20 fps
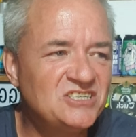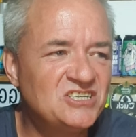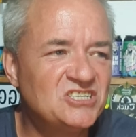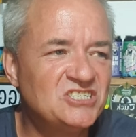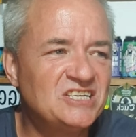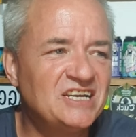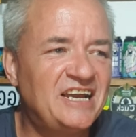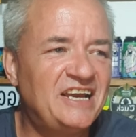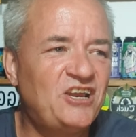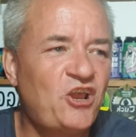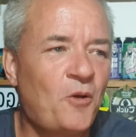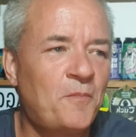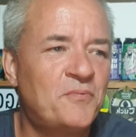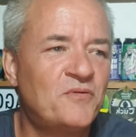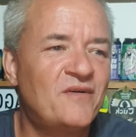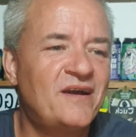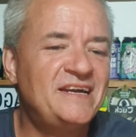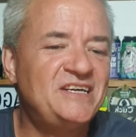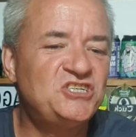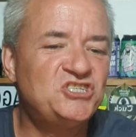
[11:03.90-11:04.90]
to see it in
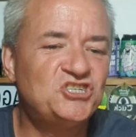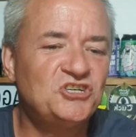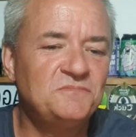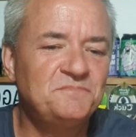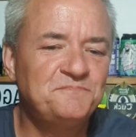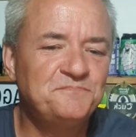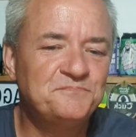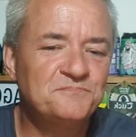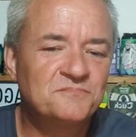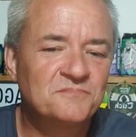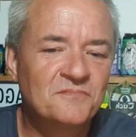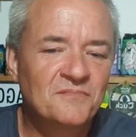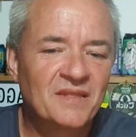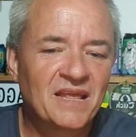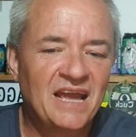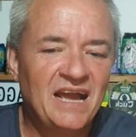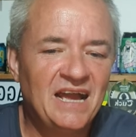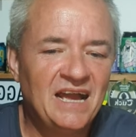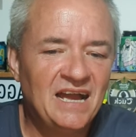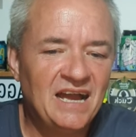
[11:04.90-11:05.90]
operation
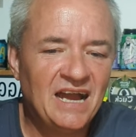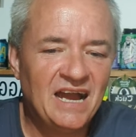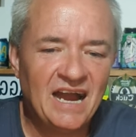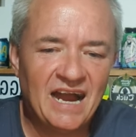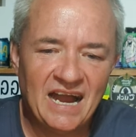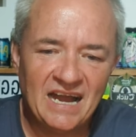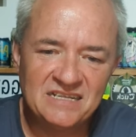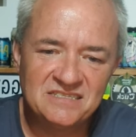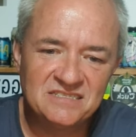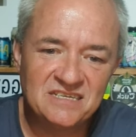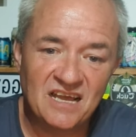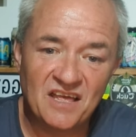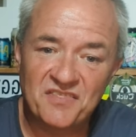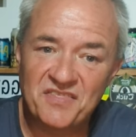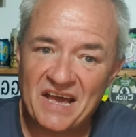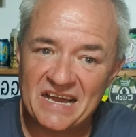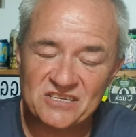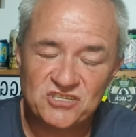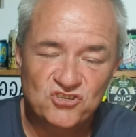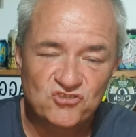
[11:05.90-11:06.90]
and
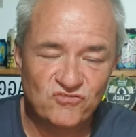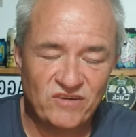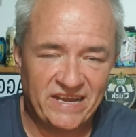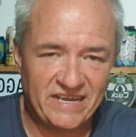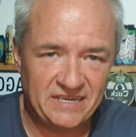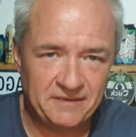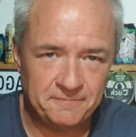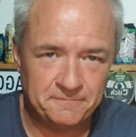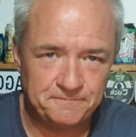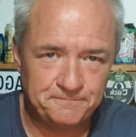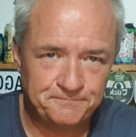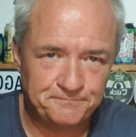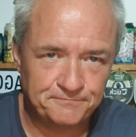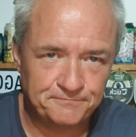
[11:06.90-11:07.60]
that's great.